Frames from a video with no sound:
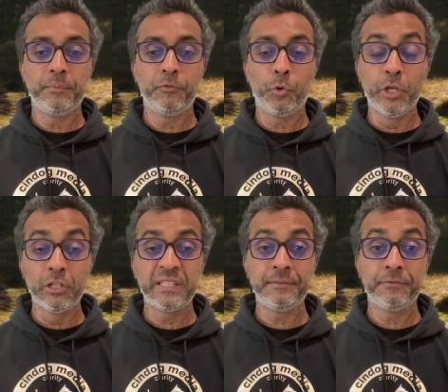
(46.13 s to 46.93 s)

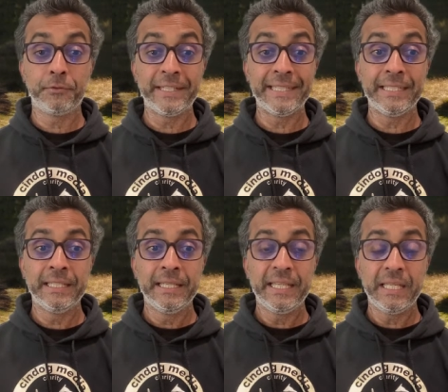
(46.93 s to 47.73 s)

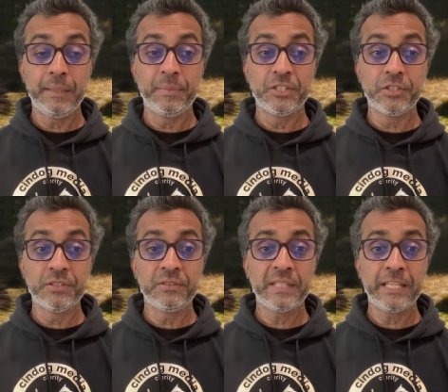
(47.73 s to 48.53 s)
royalty-free
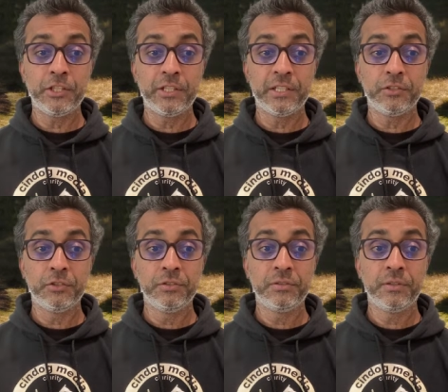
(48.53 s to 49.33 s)
images that you can
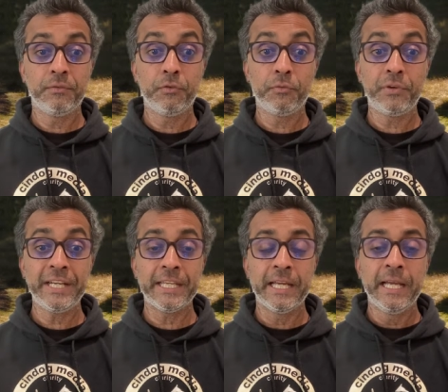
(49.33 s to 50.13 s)
use for
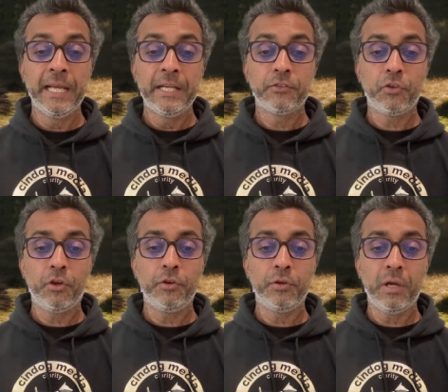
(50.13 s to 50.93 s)
free.
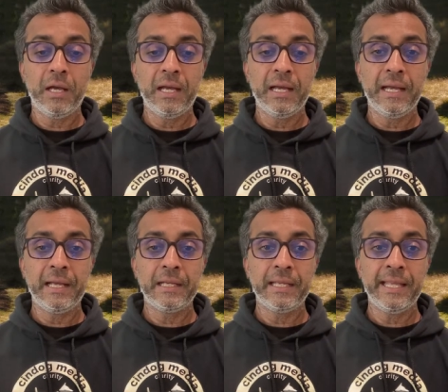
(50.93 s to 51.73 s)
So
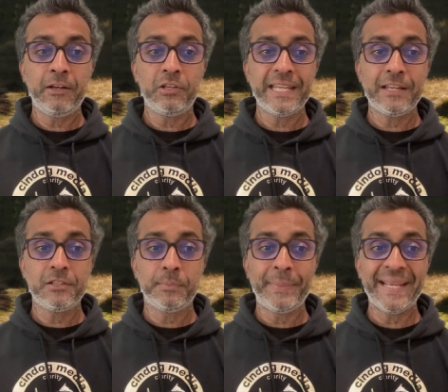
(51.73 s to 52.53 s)
head on down
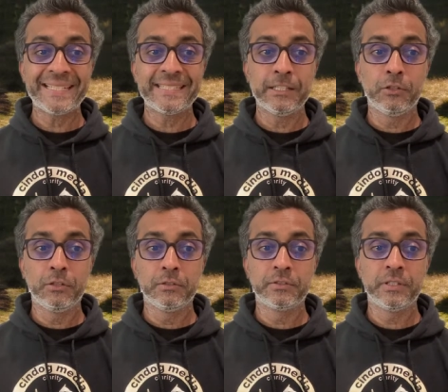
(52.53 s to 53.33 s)
to
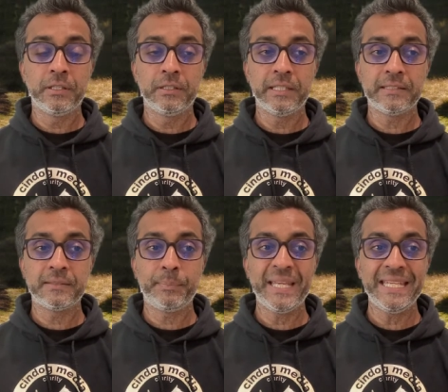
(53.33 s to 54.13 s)
Pexels.
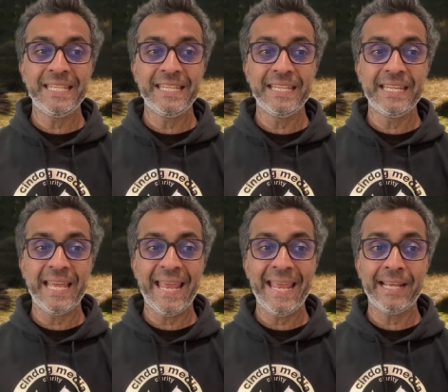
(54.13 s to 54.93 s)
That's
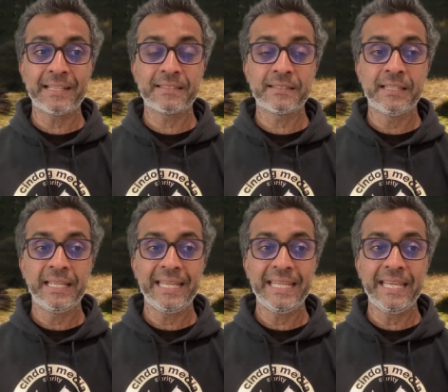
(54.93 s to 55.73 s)

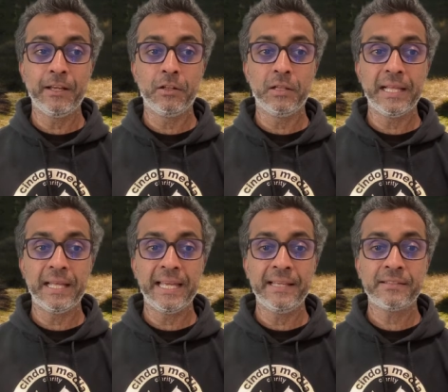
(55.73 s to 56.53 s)

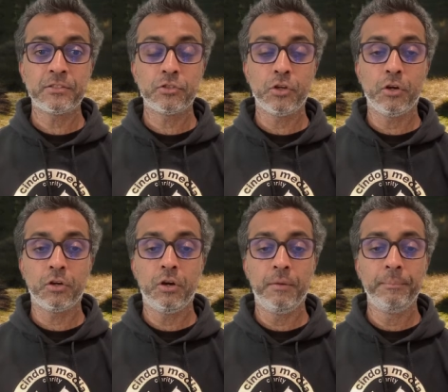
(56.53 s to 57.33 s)

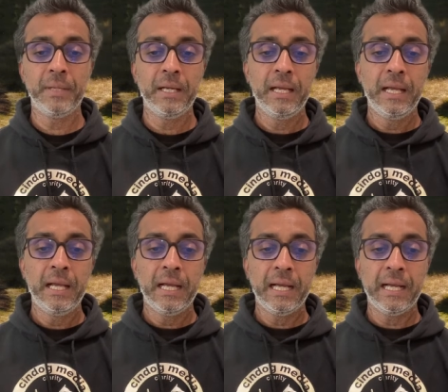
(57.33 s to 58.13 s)
PXELS.com.
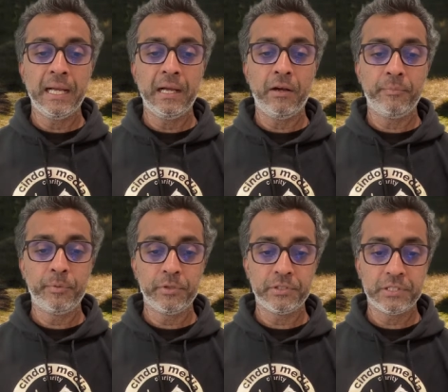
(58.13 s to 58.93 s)
I've
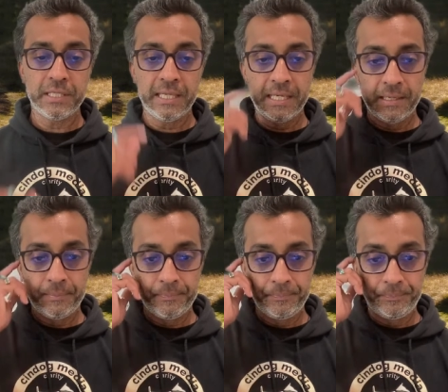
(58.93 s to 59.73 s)
put
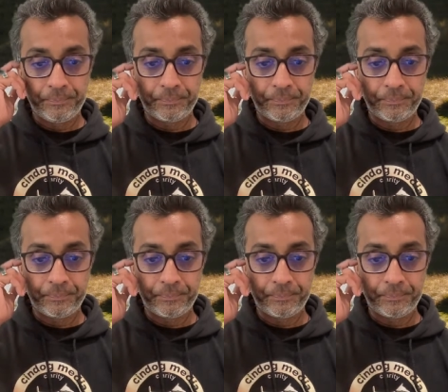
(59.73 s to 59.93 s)
the